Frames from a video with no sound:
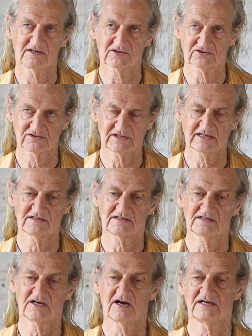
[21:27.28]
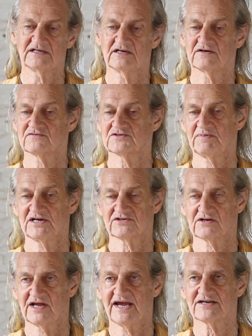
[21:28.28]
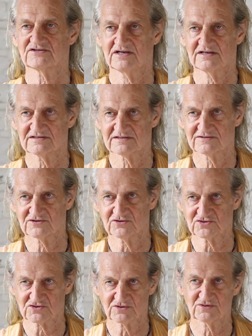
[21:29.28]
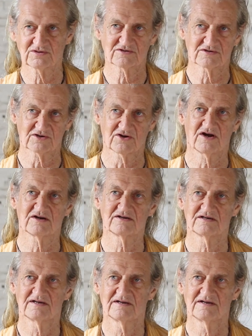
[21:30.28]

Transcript: creating the idea of special access to truth, to God,